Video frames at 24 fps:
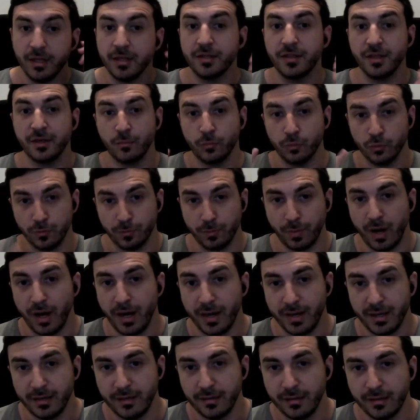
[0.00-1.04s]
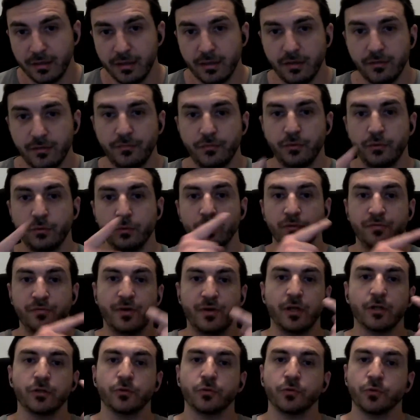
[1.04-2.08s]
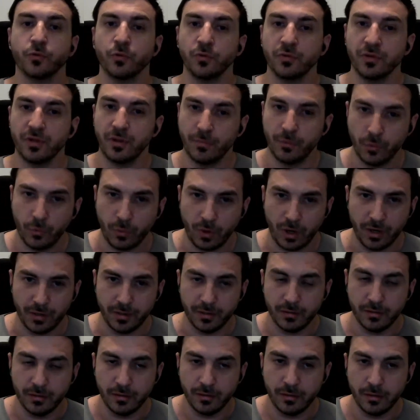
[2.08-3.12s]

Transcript: they would buy it if you will follow rule number one,